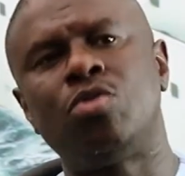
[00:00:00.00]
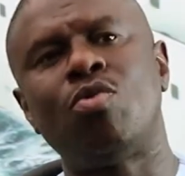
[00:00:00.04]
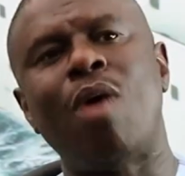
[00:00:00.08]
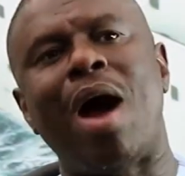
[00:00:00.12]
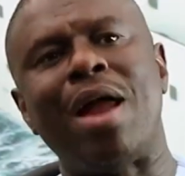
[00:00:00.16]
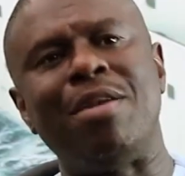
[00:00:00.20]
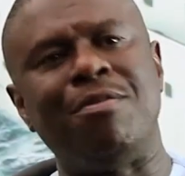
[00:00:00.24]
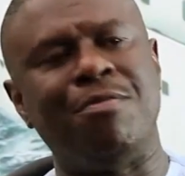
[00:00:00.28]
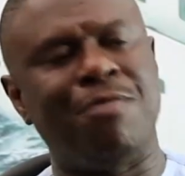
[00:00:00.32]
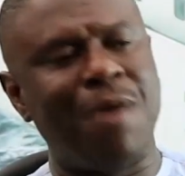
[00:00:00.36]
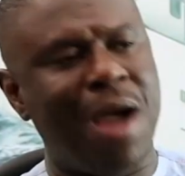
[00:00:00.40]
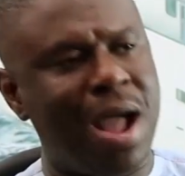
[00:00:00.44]
to
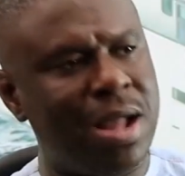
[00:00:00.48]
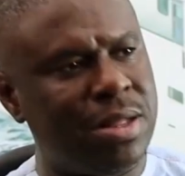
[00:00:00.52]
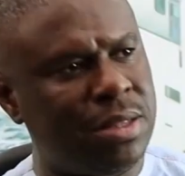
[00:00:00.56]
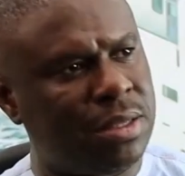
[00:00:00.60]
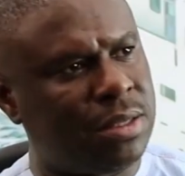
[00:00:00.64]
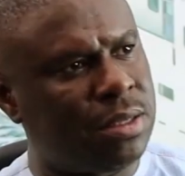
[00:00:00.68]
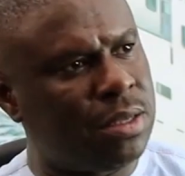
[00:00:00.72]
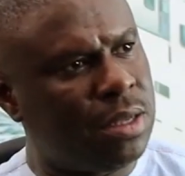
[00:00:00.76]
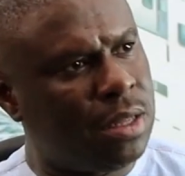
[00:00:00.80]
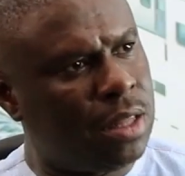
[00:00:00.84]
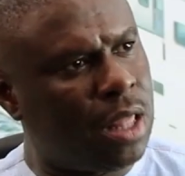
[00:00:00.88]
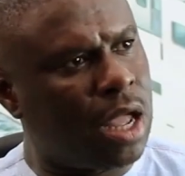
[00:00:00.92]

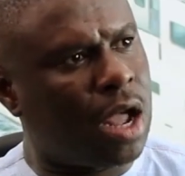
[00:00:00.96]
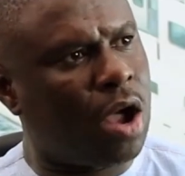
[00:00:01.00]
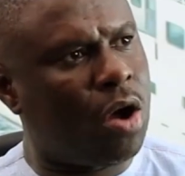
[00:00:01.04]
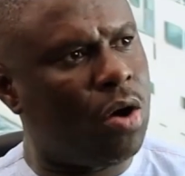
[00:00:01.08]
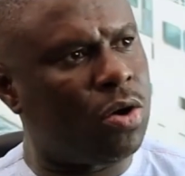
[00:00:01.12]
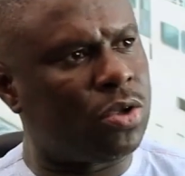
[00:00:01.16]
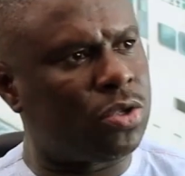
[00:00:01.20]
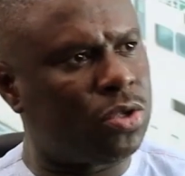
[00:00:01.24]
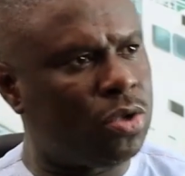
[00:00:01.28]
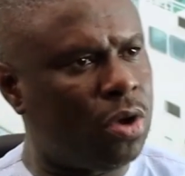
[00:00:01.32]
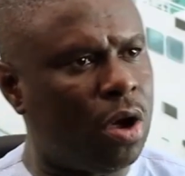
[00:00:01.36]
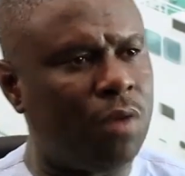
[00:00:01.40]
advance the
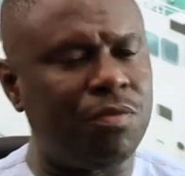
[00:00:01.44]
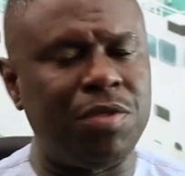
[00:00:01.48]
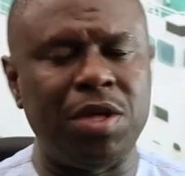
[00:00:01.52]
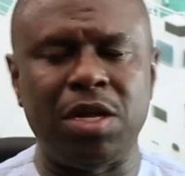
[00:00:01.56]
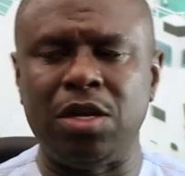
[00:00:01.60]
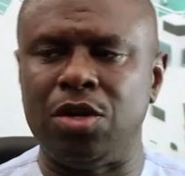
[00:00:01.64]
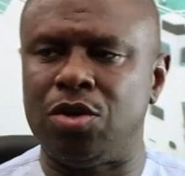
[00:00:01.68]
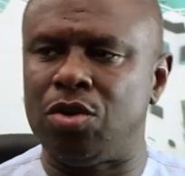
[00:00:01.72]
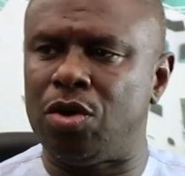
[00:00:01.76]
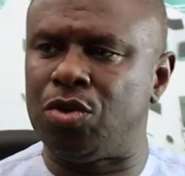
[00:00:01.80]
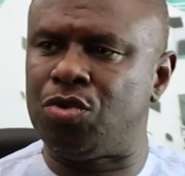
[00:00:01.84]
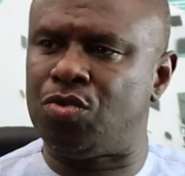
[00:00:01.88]
cause of the
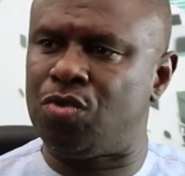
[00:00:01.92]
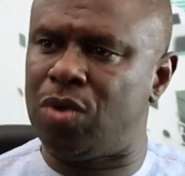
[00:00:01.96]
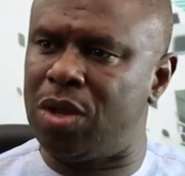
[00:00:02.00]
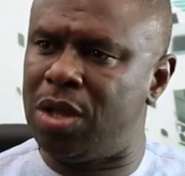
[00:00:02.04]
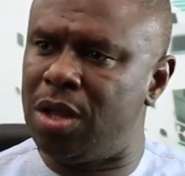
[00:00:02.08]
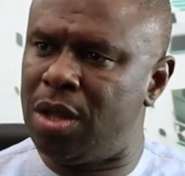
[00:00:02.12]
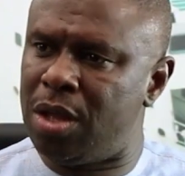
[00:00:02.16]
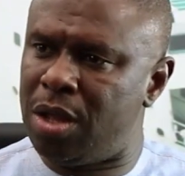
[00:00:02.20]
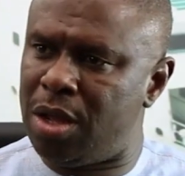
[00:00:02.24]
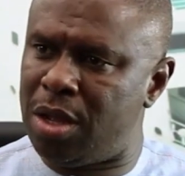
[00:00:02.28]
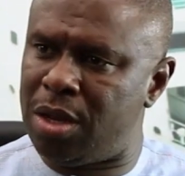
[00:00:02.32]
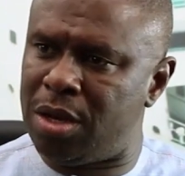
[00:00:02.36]
industry
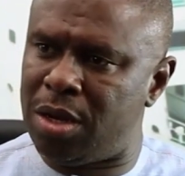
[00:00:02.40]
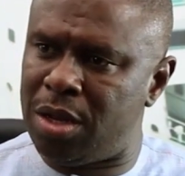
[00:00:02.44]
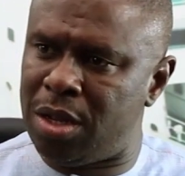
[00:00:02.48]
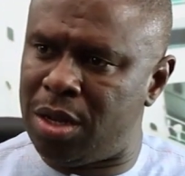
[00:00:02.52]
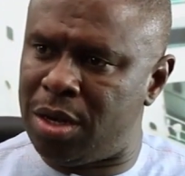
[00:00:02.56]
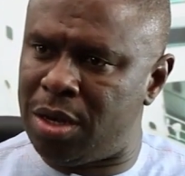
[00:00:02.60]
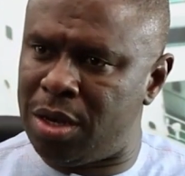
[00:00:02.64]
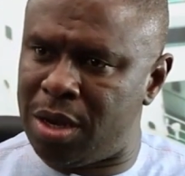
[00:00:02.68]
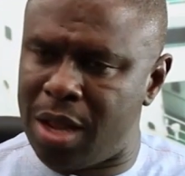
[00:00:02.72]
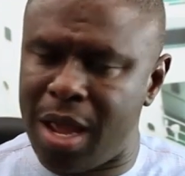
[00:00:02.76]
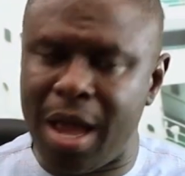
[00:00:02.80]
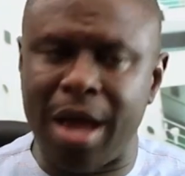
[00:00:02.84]

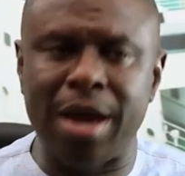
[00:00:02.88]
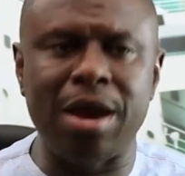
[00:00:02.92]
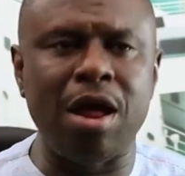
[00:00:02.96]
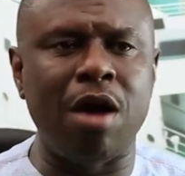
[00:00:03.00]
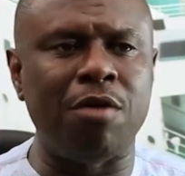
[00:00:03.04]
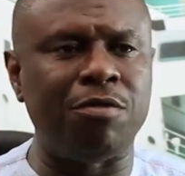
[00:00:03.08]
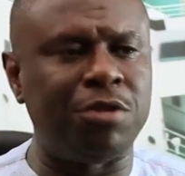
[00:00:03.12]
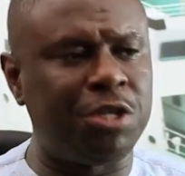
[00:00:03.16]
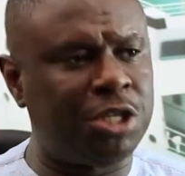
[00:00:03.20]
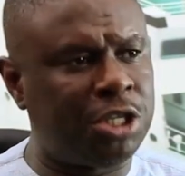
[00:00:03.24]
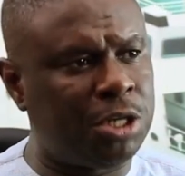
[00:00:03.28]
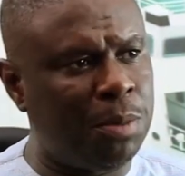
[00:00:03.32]
in the area
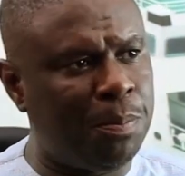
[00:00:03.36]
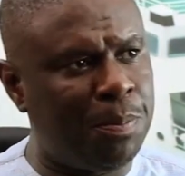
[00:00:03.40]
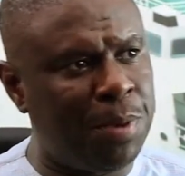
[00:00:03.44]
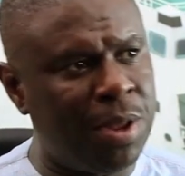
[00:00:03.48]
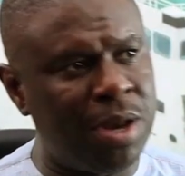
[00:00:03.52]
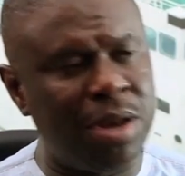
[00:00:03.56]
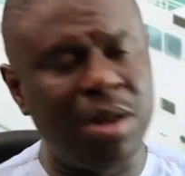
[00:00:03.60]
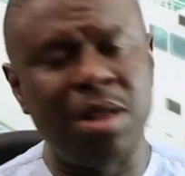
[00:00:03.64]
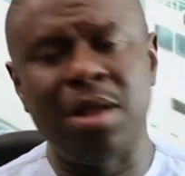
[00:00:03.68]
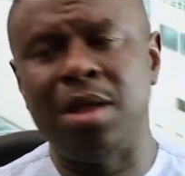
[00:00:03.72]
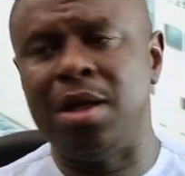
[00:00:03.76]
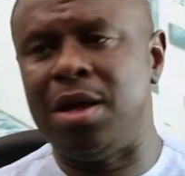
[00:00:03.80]
of
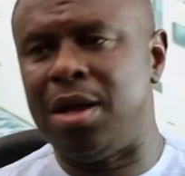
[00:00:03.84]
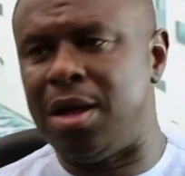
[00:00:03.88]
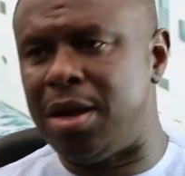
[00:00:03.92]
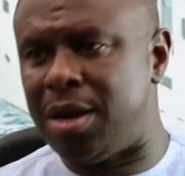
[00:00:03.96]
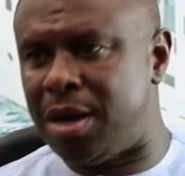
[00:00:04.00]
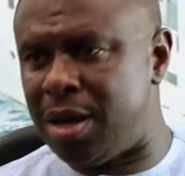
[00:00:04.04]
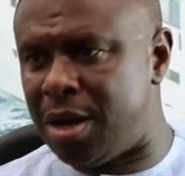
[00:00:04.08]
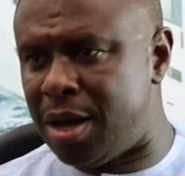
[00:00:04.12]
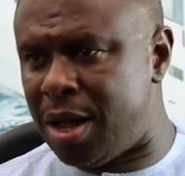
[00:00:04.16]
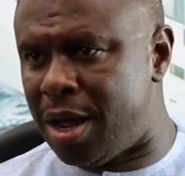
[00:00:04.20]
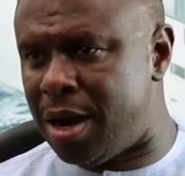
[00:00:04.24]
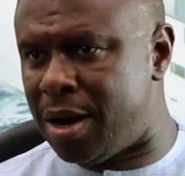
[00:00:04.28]
shipping, in
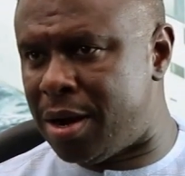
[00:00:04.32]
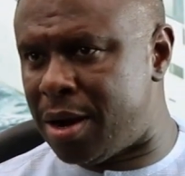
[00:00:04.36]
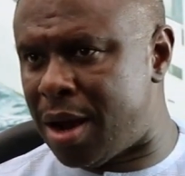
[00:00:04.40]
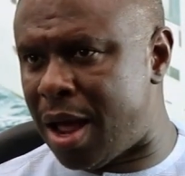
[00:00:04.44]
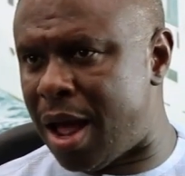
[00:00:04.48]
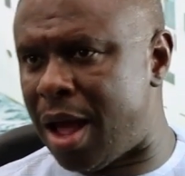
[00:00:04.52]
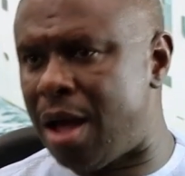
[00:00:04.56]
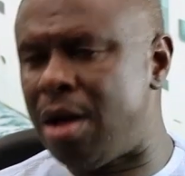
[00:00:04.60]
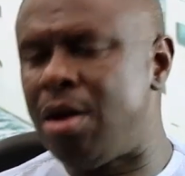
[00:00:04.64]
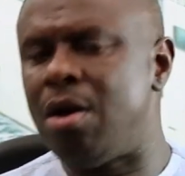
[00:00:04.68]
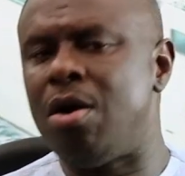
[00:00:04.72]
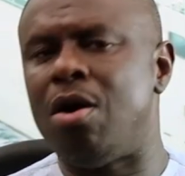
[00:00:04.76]
the
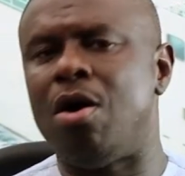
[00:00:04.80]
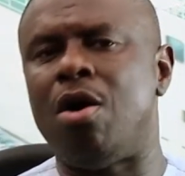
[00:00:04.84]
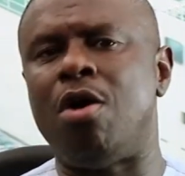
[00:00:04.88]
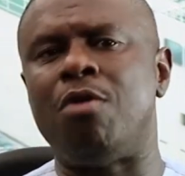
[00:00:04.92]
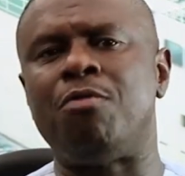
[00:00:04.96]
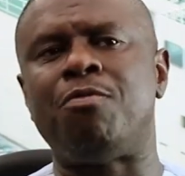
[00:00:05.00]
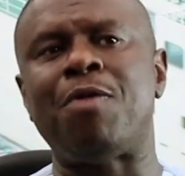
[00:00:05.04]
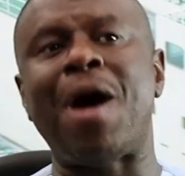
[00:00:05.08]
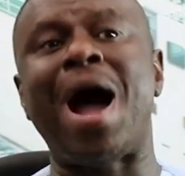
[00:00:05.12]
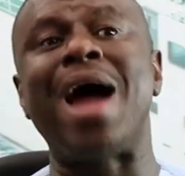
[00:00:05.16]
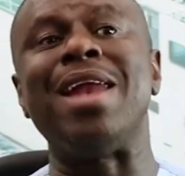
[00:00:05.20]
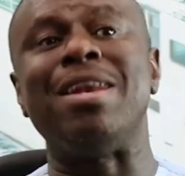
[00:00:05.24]
area
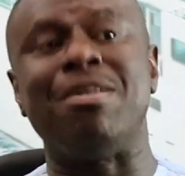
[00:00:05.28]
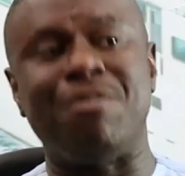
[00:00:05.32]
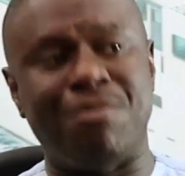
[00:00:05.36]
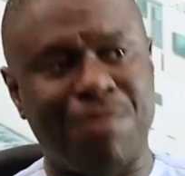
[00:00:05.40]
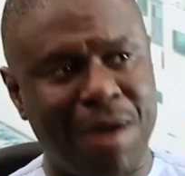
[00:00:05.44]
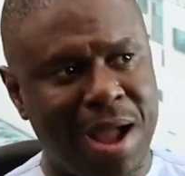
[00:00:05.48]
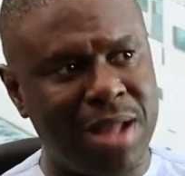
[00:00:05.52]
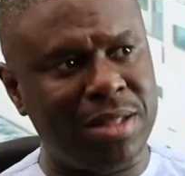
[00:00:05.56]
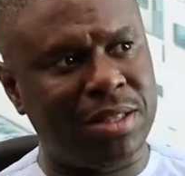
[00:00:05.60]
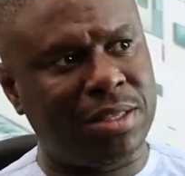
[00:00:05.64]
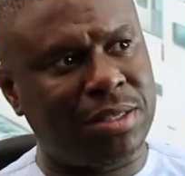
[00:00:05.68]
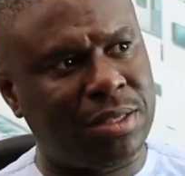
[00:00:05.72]
of
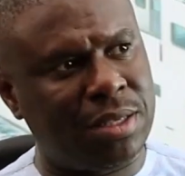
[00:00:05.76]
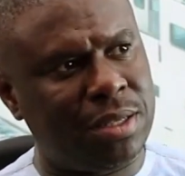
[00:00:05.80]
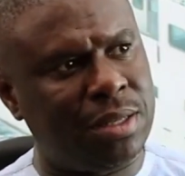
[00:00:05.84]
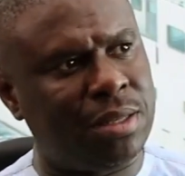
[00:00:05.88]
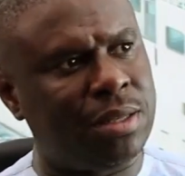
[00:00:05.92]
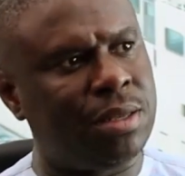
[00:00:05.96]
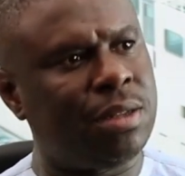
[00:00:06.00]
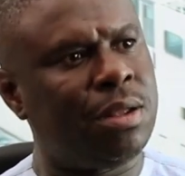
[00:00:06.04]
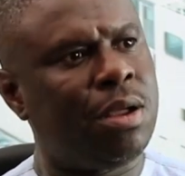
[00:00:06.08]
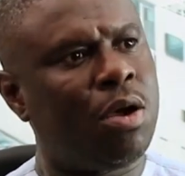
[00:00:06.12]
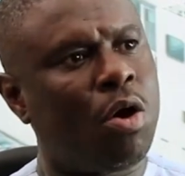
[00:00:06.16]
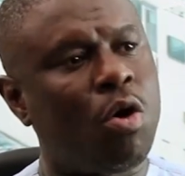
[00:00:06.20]
advancing,
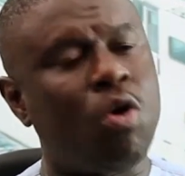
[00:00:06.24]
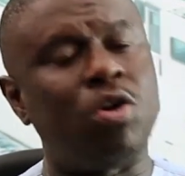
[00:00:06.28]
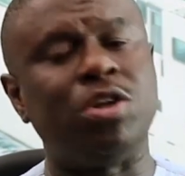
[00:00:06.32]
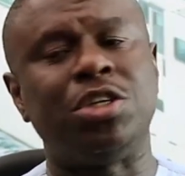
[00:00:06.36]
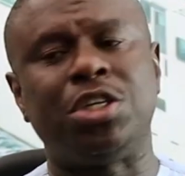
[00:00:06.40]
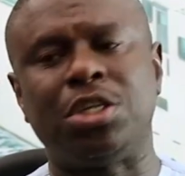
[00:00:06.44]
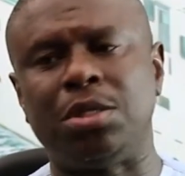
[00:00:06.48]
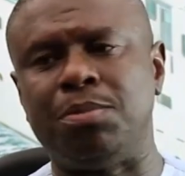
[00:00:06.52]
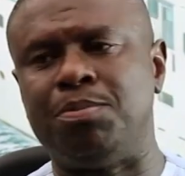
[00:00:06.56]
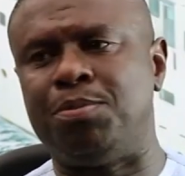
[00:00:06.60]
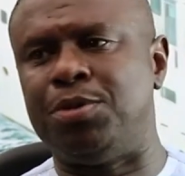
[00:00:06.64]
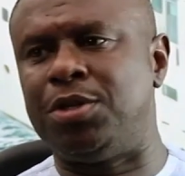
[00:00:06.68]

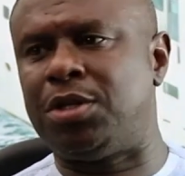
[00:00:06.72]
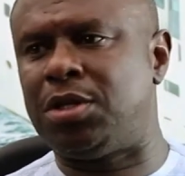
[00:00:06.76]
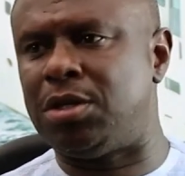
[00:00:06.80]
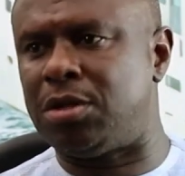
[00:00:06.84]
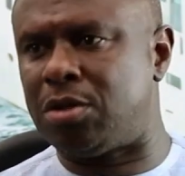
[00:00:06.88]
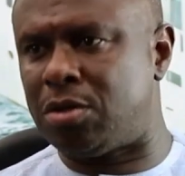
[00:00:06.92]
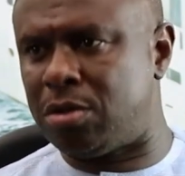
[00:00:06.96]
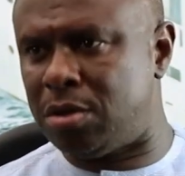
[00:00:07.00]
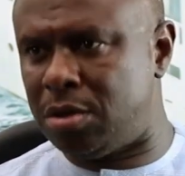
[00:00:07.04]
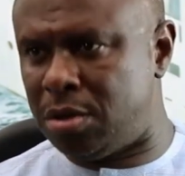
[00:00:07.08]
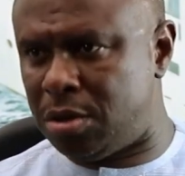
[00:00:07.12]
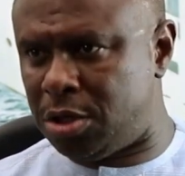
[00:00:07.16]

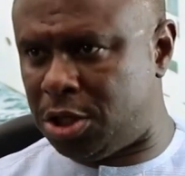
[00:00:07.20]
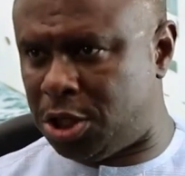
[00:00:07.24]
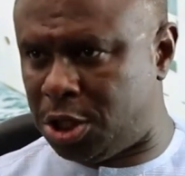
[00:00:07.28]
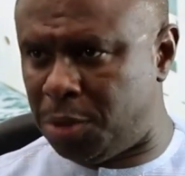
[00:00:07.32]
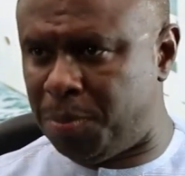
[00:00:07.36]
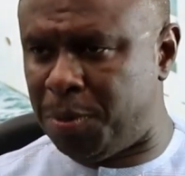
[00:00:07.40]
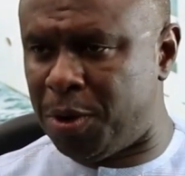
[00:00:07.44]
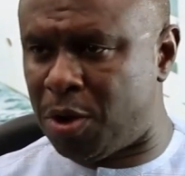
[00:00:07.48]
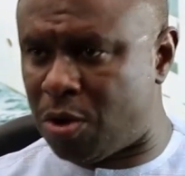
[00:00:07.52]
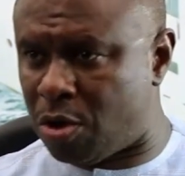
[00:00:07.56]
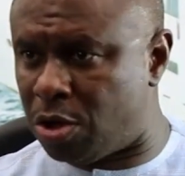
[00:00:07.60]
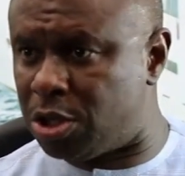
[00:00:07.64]

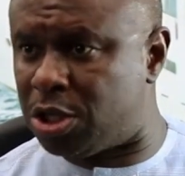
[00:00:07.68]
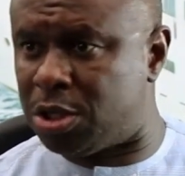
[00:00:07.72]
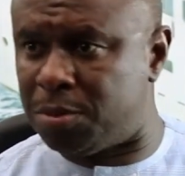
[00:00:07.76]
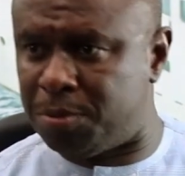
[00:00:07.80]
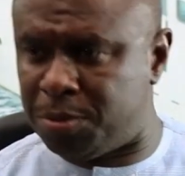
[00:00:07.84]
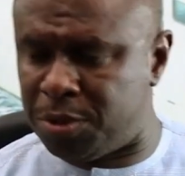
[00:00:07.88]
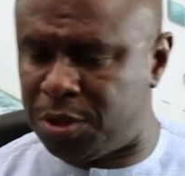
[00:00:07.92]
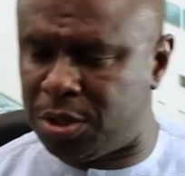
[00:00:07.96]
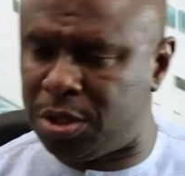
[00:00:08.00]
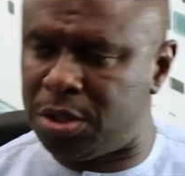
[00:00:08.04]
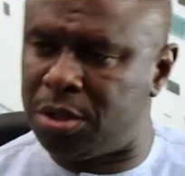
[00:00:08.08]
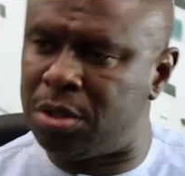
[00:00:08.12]
shipping
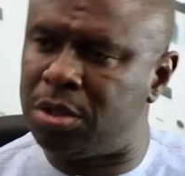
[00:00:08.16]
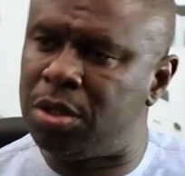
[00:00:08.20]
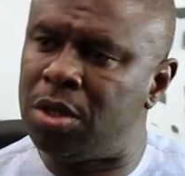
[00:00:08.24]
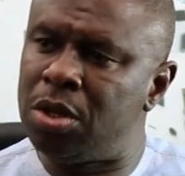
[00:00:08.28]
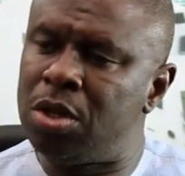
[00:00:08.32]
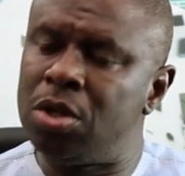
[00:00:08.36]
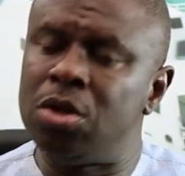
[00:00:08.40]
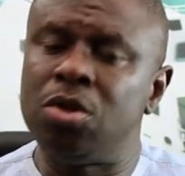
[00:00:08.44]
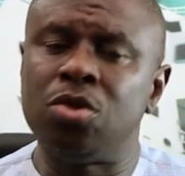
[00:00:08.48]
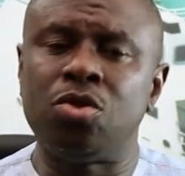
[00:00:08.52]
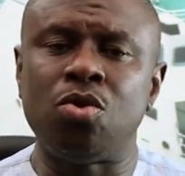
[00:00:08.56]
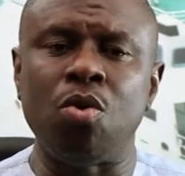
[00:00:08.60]
contributing
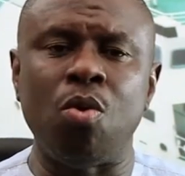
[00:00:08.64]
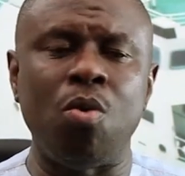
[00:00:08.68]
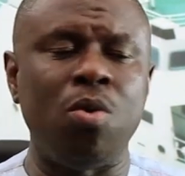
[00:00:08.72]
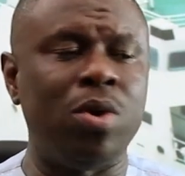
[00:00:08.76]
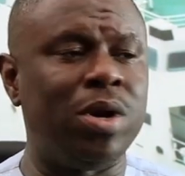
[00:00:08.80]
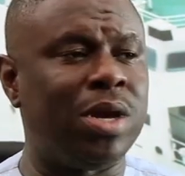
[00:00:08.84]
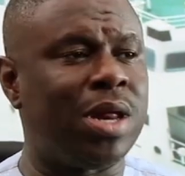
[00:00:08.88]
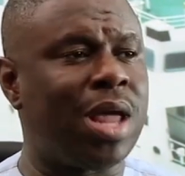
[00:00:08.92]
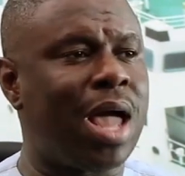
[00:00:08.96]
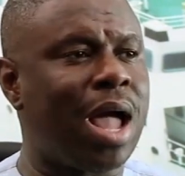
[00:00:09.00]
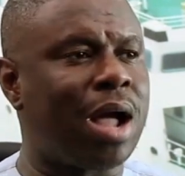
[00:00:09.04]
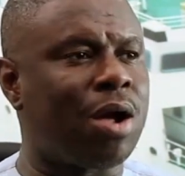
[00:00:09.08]
to
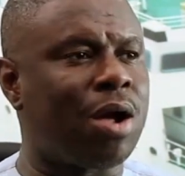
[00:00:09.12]
the